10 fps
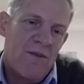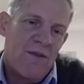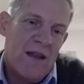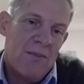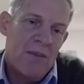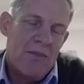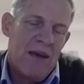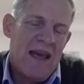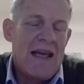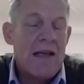
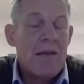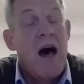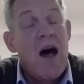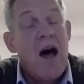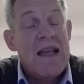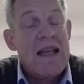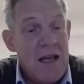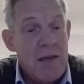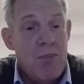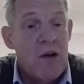in BP is
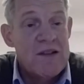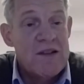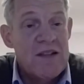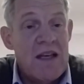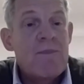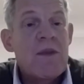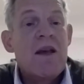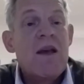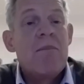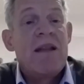partly it's
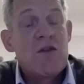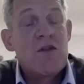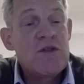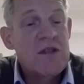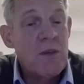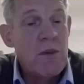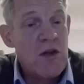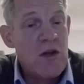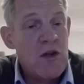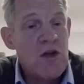policy, but there's
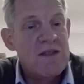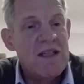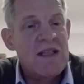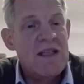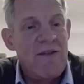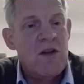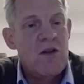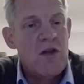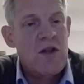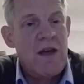also, we assume, a
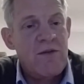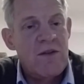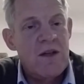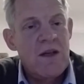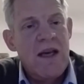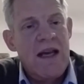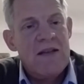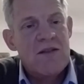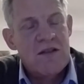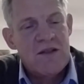significant shift
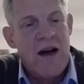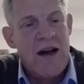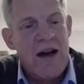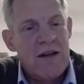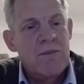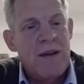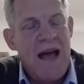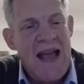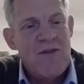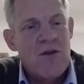in
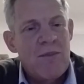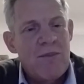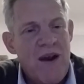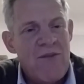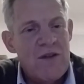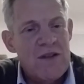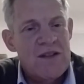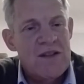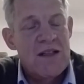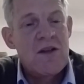societal behavior and
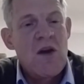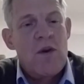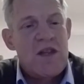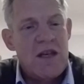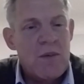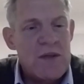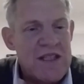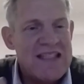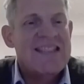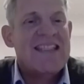preferences, which
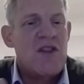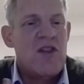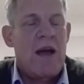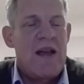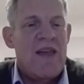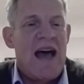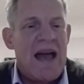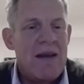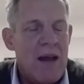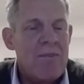
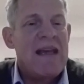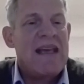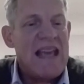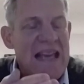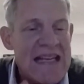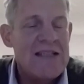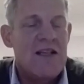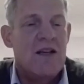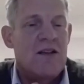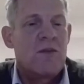accentuate that and make it
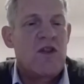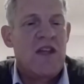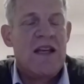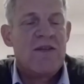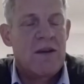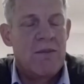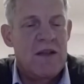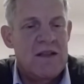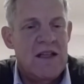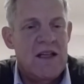easier to
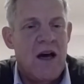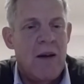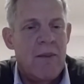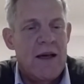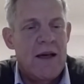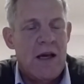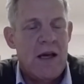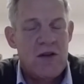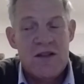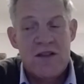achieve some of this
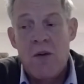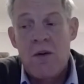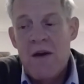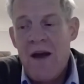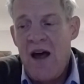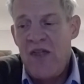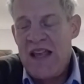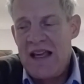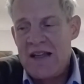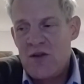decarbonisation. And so
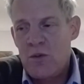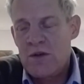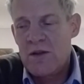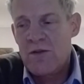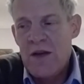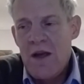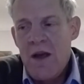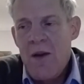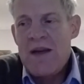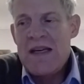I think it's sort
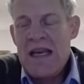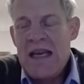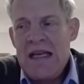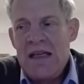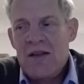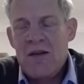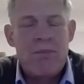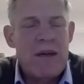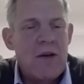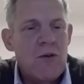of, we
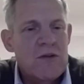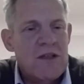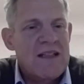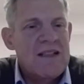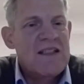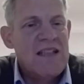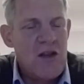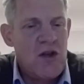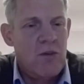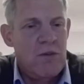need to build a
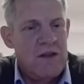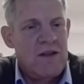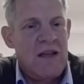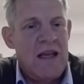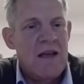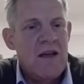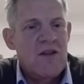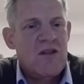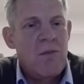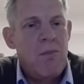constituency